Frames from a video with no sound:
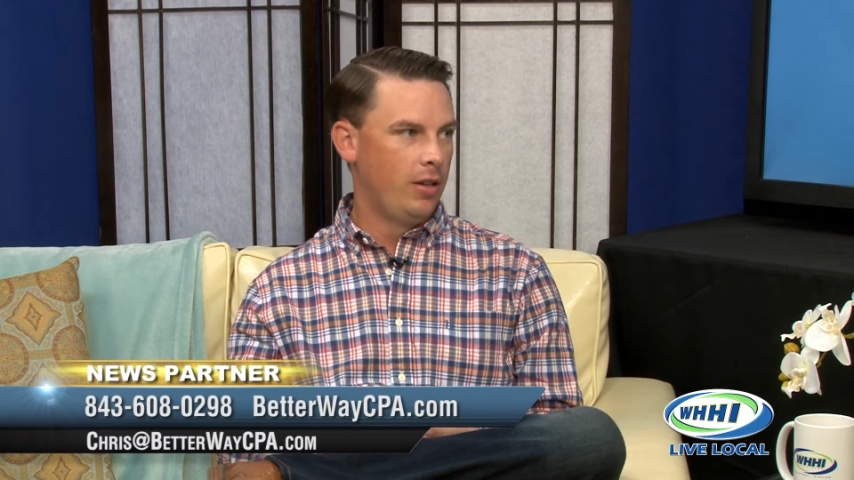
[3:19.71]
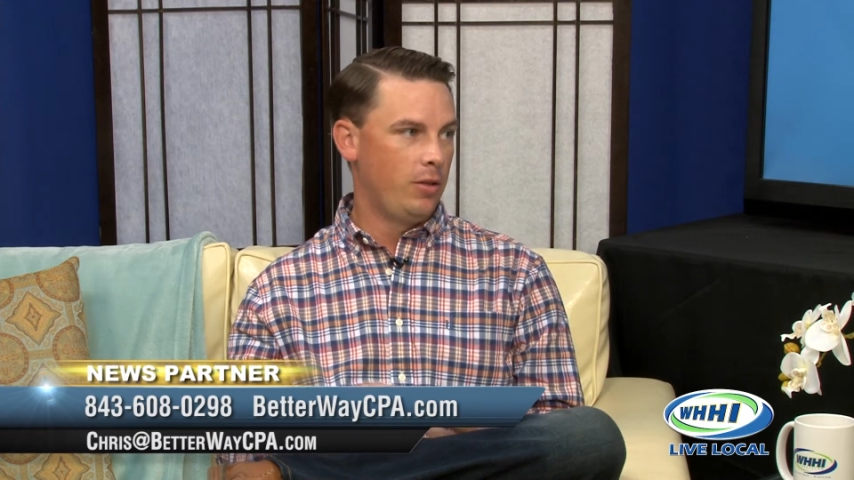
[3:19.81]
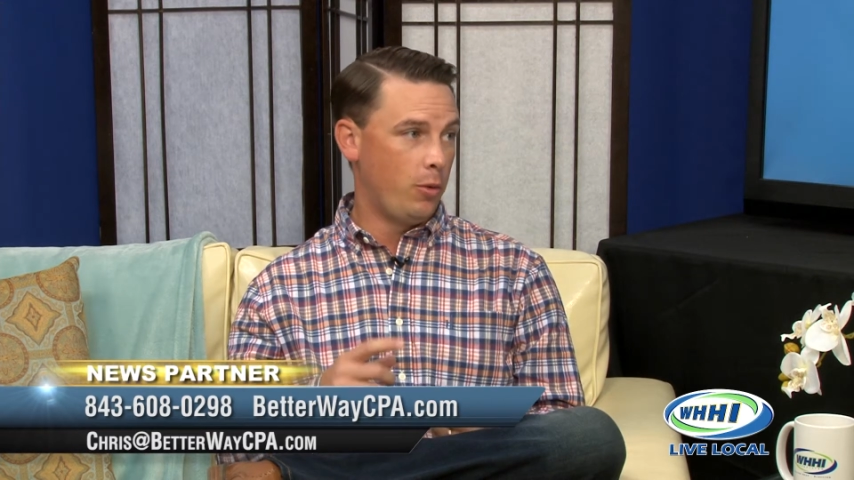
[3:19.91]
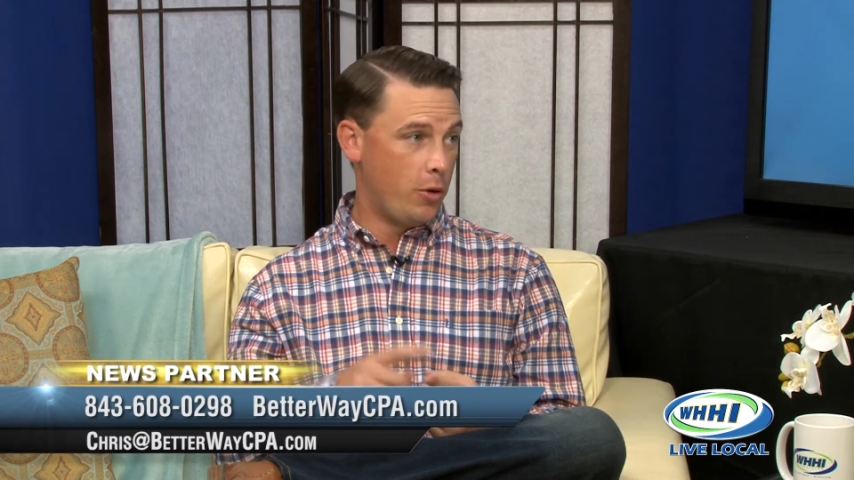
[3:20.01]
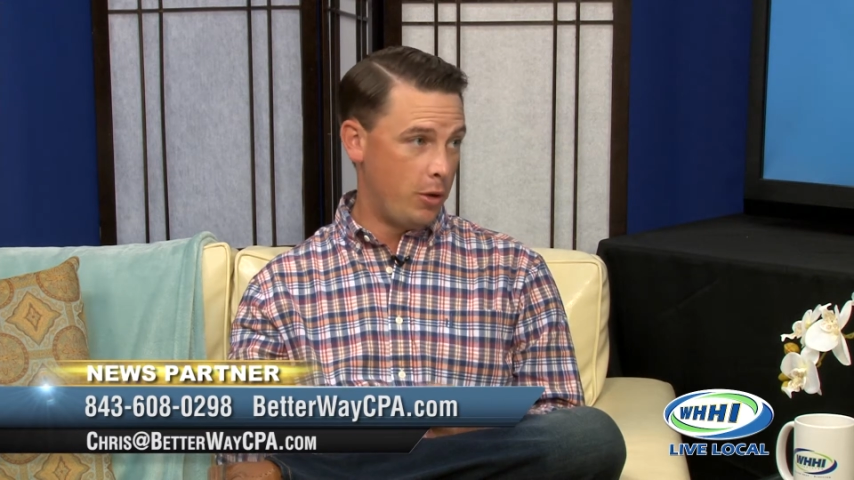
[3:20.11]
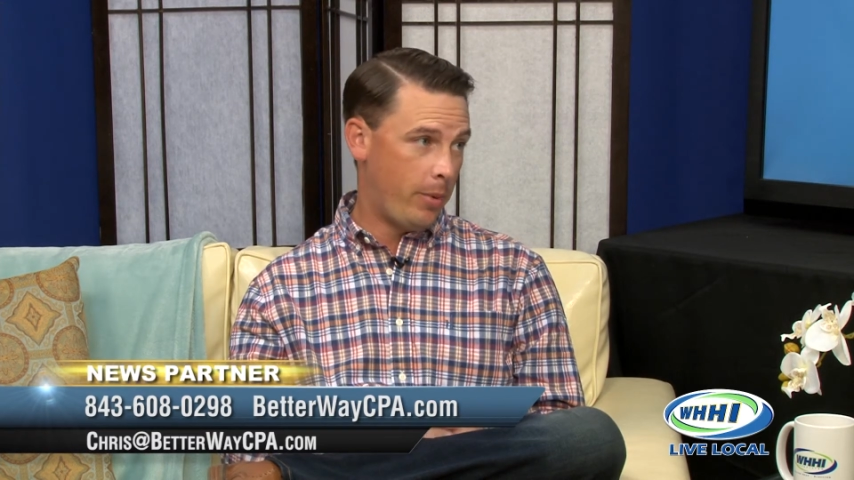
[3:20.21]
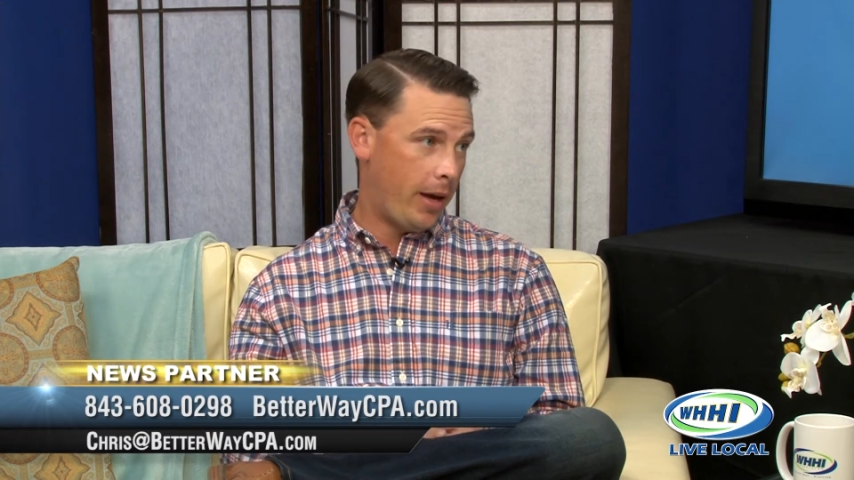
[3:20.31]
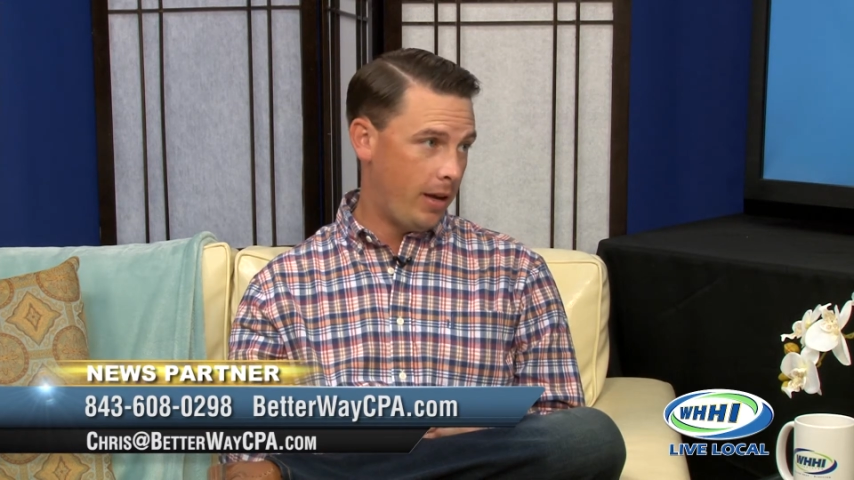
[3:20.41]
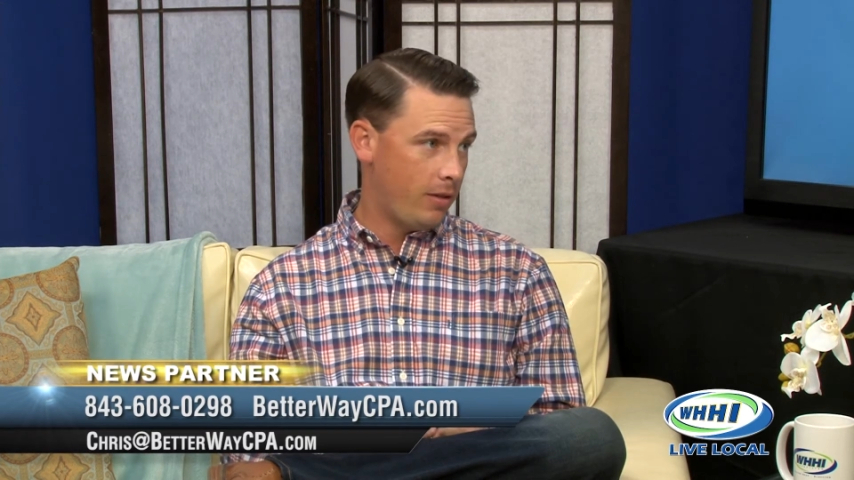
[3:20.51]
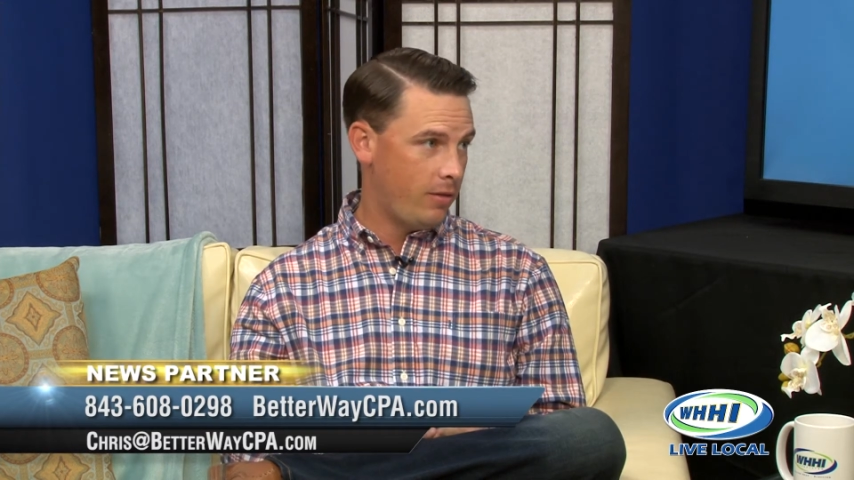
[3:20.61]
So who you
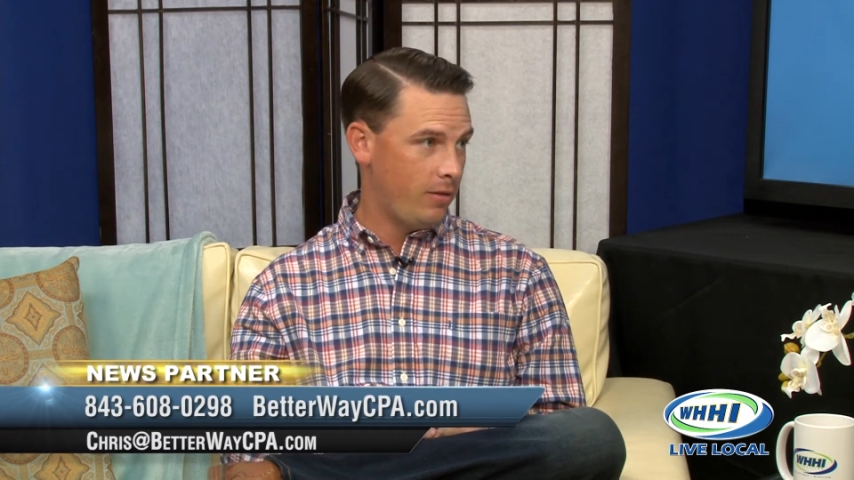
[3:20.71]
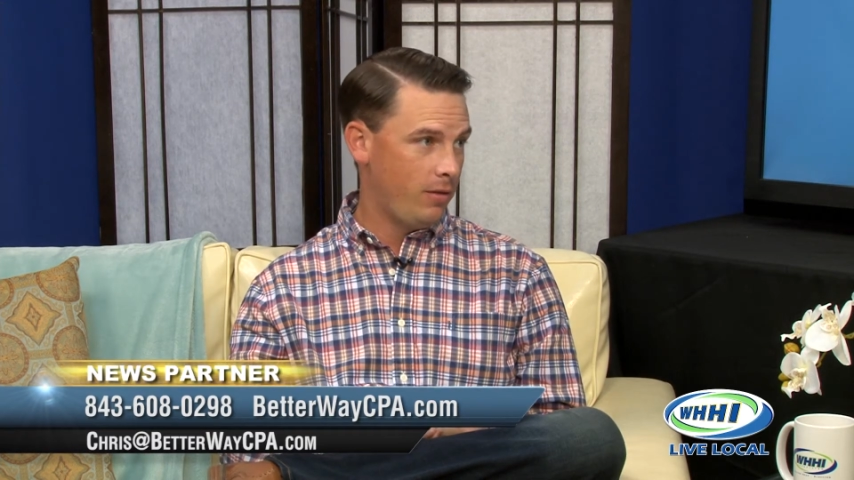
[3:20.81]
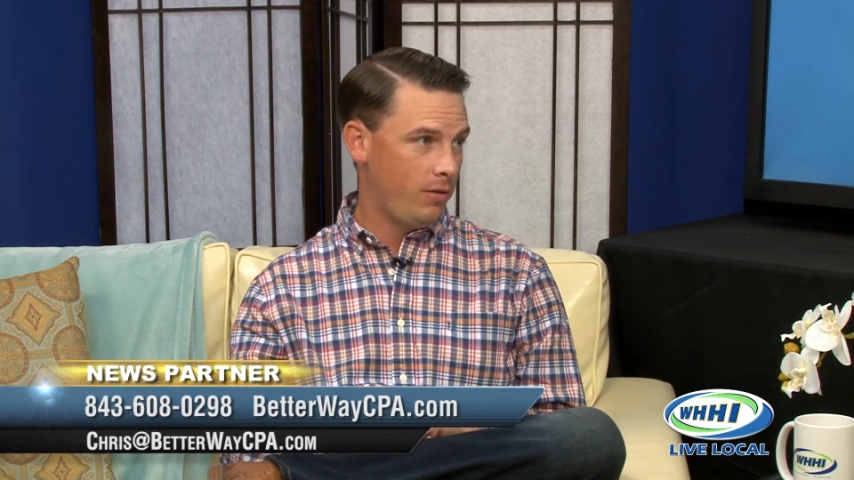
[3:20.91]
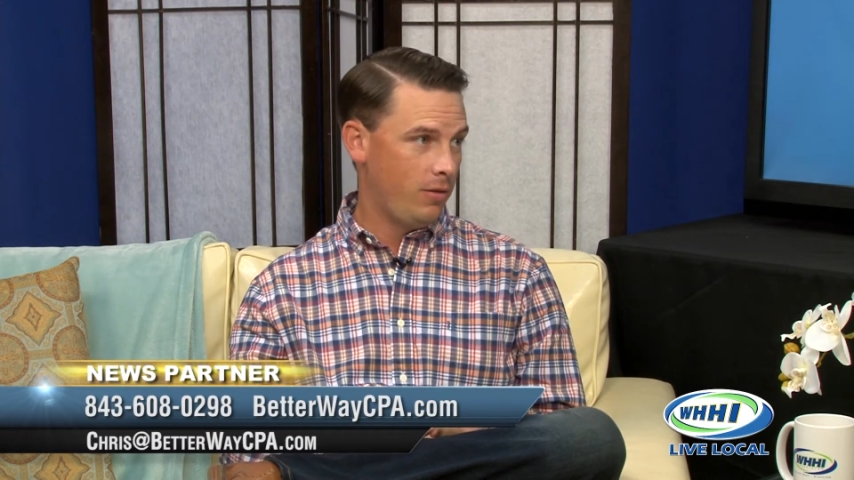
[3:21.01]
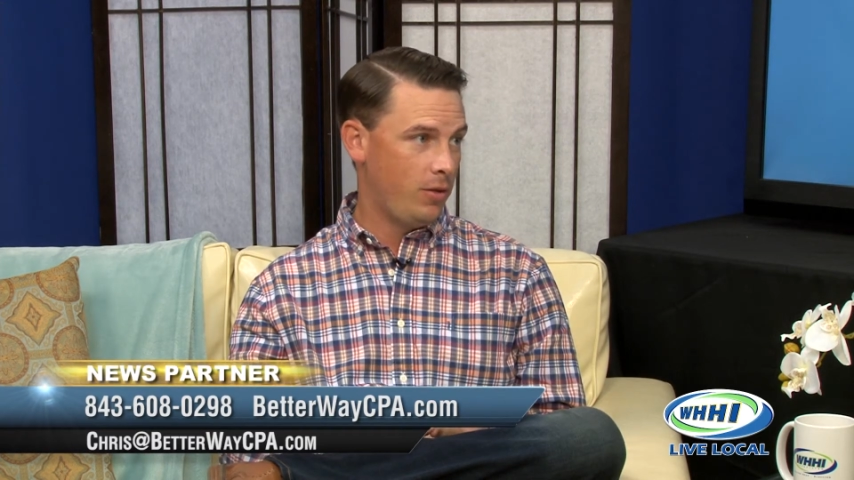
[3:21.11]
pay, mm -hmm.